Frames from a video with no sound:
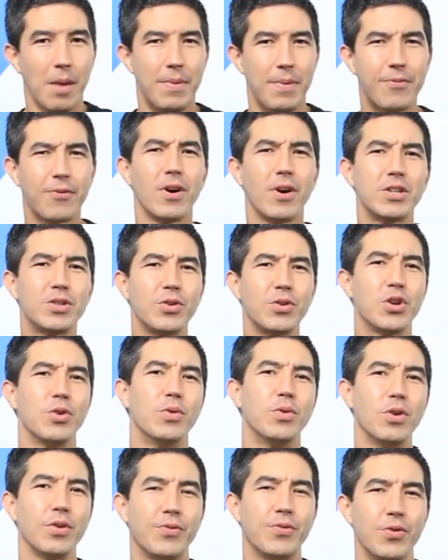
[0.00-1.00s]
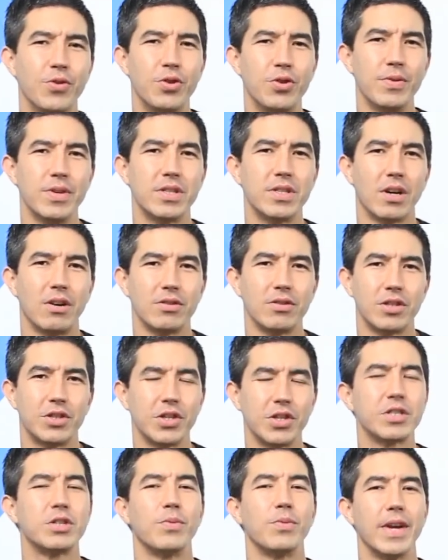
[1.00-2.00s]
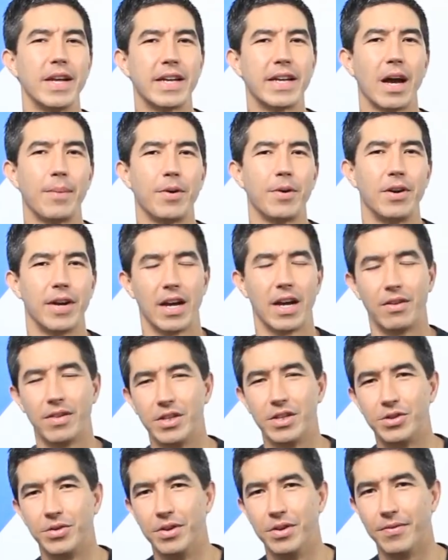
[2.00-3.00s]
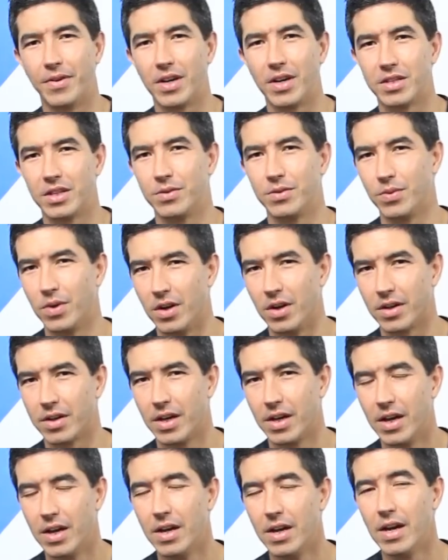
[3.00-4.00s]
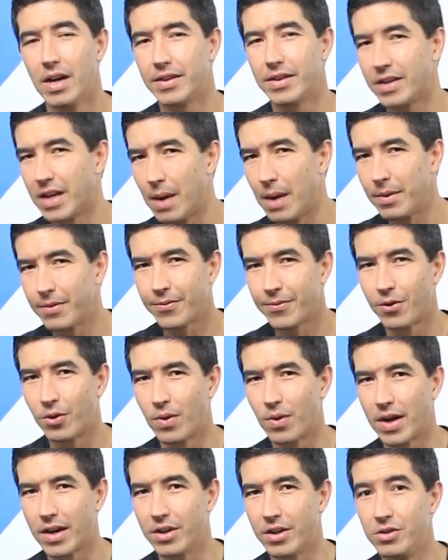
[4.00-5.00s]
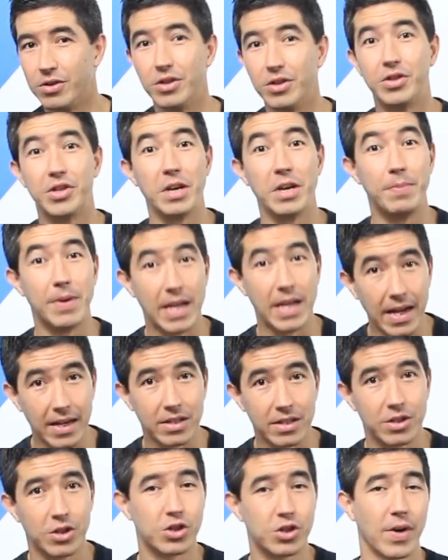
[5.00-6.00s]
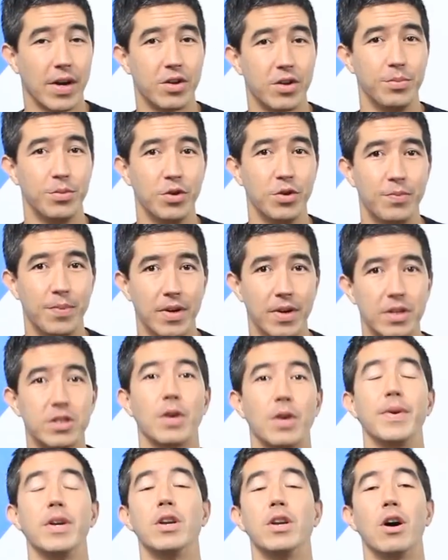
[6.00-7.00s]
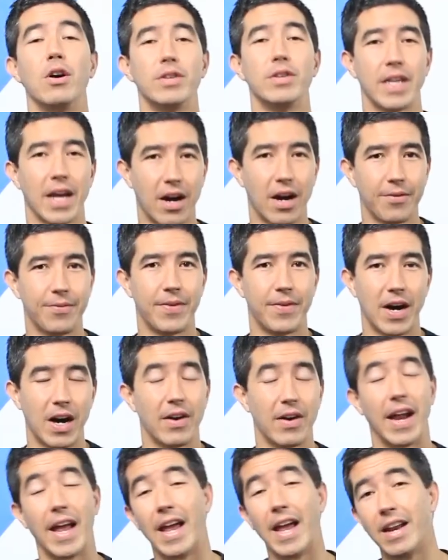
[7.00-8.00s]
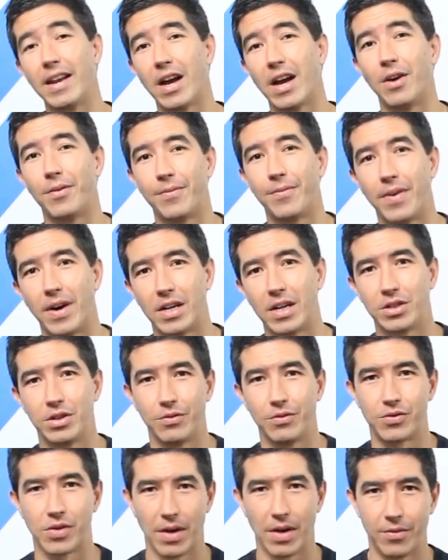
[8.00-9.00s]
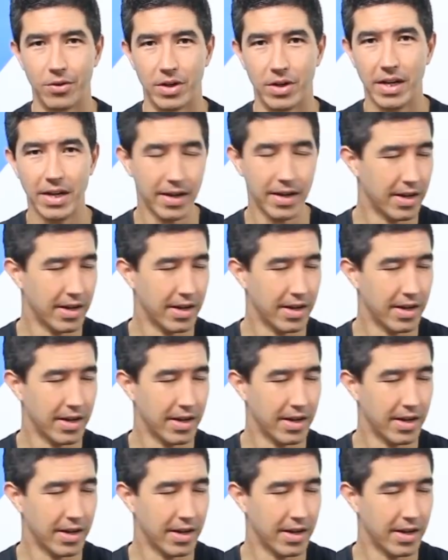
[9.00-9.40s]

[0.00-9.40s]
Before I talk you all through the results, just a recap on how these two devices work. The Garmin Forerunner uses GPS to track your movement so it knows how far and how fast you've traveled.